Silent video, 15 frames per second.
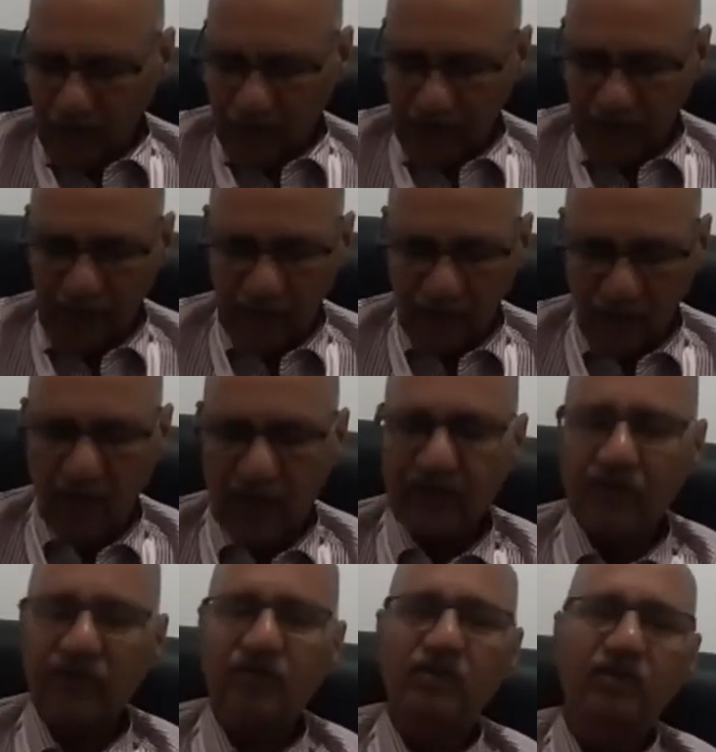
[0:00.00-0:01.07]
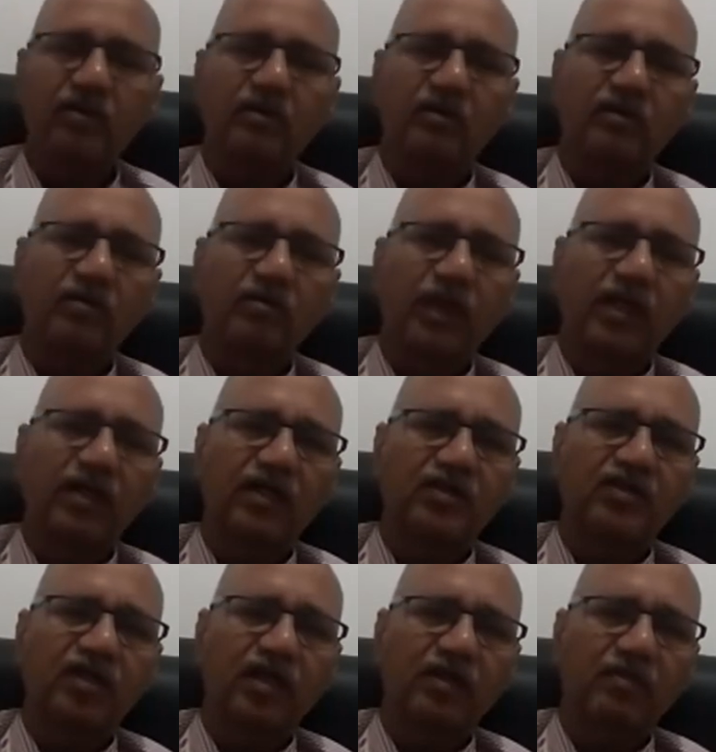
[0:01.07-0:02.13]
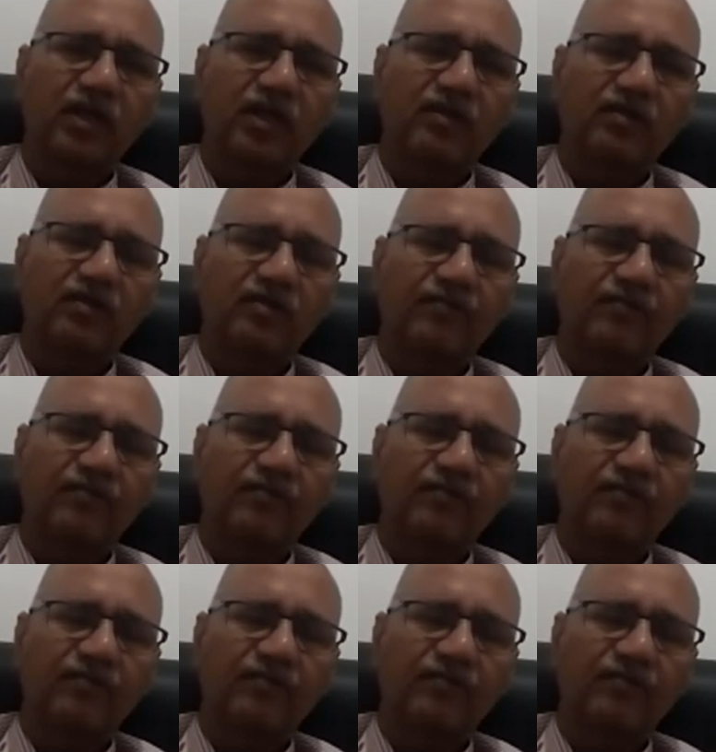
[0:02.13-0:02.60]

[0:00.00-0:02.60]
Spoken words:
he had once made a statement